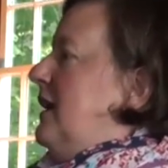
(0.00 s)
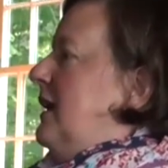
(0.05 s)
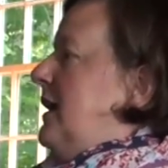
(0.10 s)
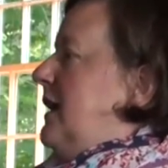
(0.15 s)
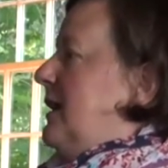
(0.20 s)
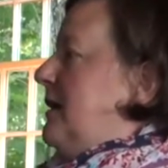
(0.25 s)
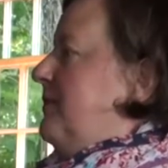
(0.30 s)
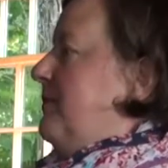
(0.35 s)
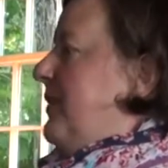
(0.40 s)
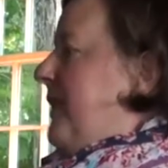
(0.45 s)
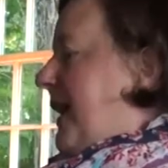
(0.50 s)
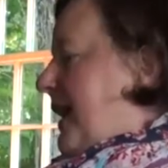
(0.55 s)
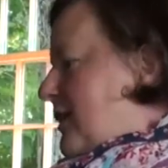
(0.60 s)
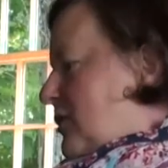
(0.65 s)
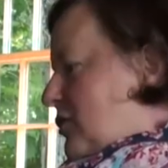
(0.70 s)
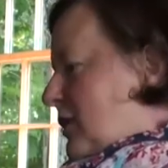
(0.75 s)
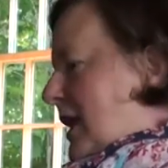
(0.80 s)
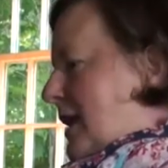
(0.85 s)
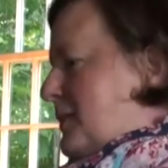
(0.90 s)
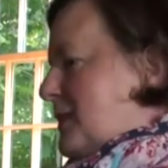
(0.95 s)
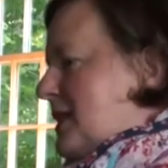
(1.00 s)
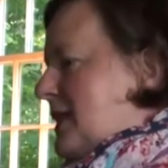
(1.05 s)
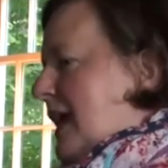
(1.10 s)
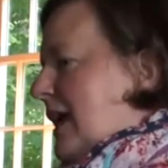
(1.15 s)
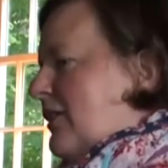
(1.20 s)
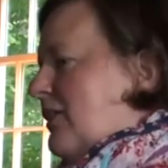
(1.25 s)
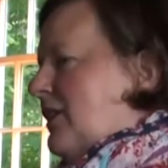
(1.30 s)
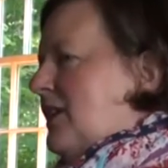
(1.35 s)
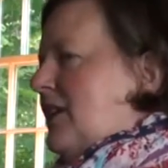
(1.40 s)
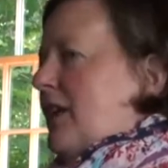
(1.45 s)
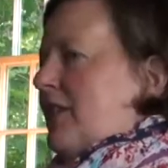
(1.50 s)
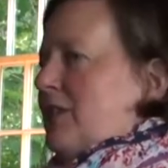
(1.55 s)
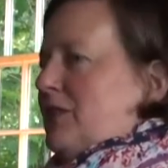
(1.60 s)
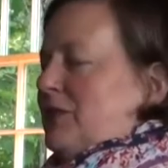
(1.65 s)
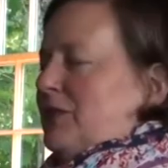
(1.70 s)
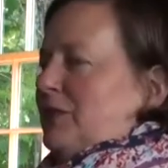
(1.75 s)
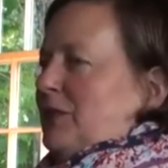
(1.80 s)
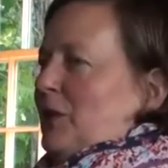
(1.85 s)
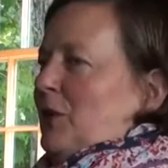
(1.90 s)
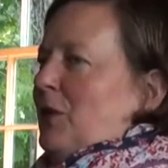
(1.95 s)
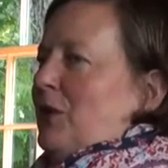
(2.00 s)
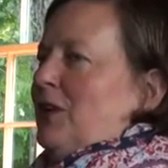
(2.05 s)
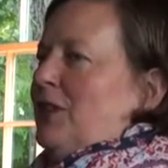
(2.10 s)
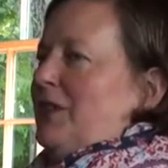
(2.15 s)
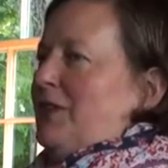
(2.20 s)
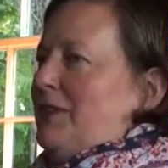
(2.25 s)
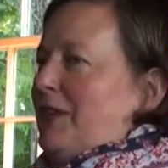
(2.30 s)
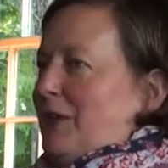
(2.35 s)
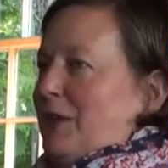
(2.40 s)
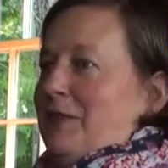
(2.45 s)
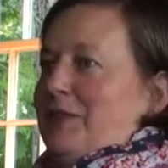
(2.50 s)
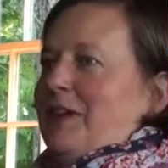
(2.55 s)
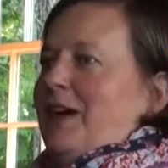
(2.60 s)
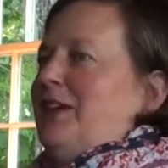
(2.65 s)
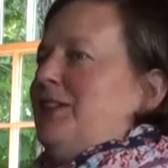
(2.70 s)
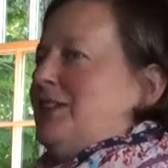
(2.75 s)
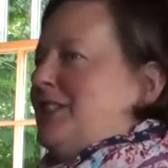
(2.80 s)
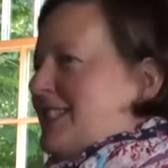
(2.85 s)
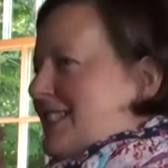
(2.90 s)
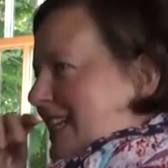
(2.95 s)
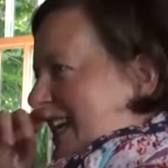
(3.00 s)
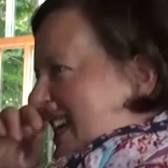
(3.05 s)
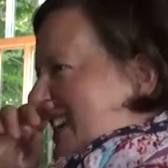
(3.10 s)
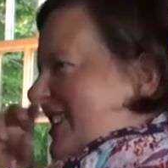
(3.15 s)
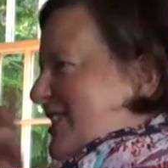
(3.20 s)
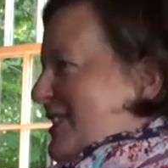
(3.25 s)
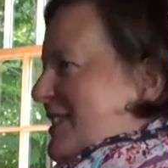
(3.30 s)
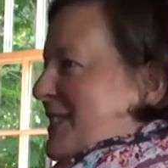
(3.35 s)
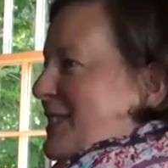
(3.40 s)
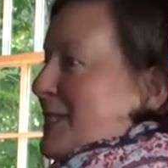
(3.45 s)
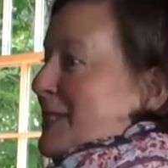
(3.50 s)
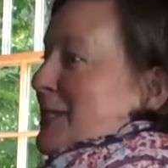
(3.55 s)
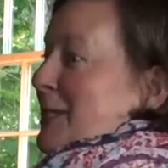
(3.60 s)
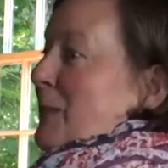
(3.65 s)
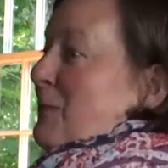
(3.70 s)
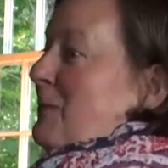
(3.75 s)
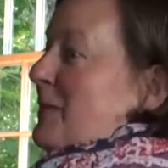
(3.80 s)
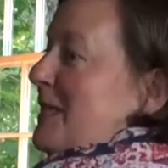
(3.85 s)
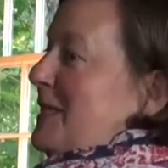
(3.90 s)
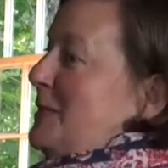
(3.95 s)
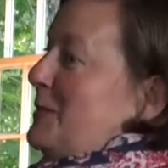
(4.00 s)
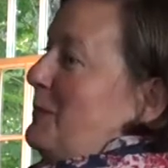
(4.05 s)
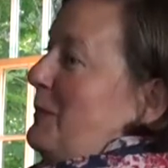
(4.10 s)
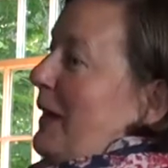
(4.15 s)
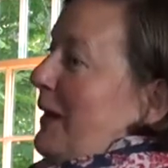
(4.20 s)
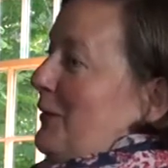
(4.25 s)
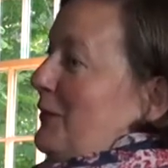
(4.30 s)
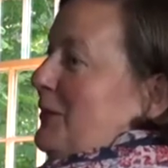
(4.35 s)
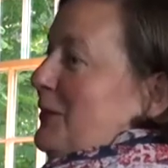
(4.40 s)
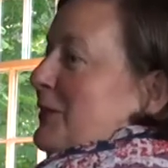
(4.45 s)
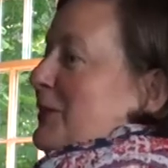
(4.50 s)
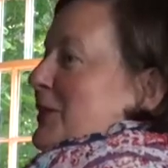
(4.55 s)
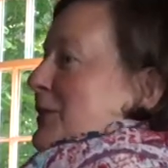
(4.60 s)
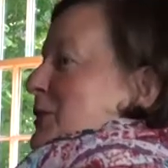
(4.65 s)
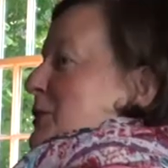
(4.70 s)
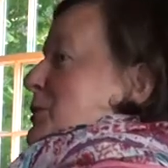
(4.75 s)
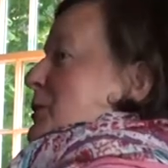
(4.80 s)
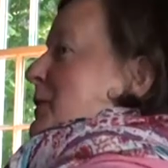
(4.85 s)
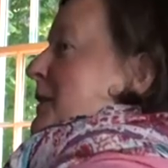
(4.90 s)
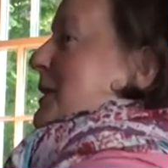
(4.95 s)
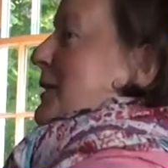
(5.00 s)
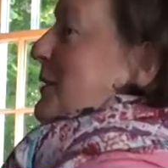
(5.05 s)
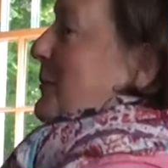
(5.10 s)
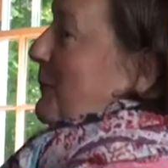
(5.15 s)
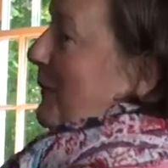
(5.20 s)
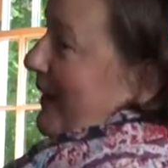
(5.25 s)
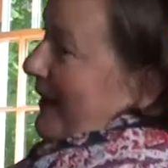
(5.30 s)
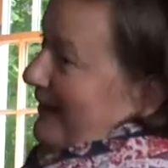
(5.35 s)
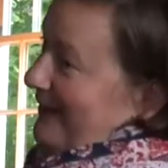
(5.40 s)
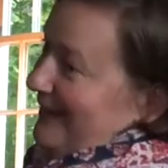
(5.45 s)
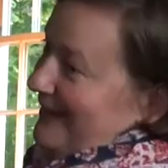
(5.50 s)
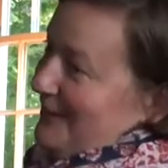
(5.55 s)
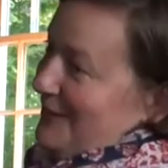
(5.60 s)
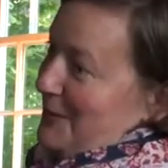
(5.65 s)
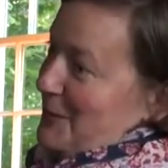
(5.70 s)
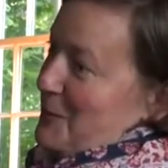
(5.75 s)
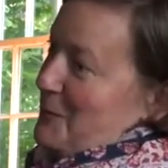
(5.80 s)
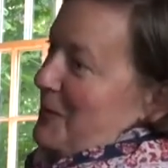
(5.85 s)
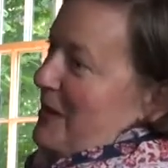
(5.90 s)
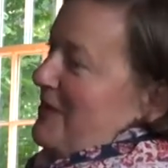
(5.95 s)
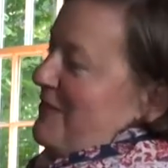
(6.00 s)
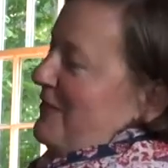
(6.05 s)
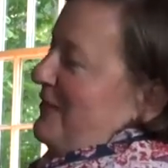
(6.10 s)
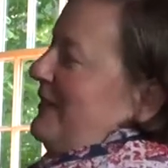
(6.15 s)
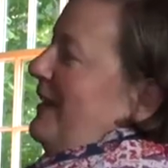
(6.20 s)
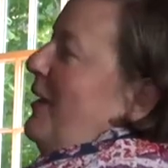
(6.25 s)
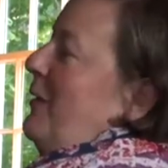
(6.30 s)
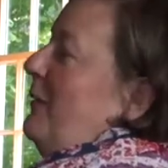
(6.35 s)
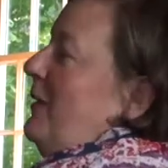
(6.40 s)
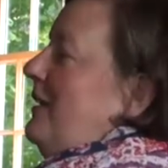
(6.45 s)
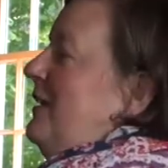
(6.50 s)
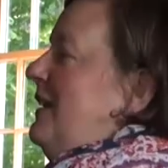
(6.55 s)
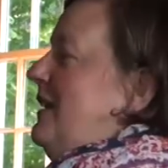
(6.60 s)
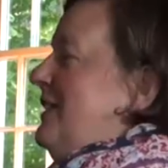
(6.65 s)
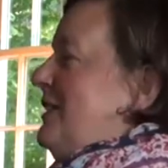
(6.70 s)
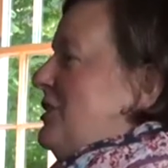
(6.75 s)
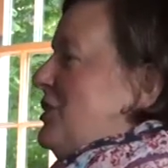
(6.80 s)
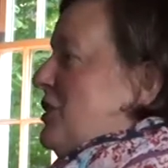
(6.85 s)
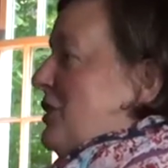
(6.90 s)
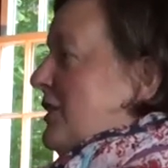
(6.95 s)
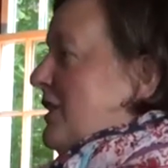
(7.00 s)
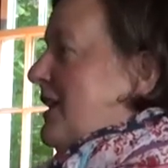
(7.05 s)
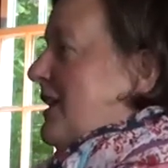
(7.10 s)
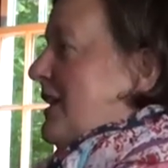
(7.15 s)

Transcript: Um, that drops down another floor, and the very final stage is to dump these powdered nutrients back into the white flour, churn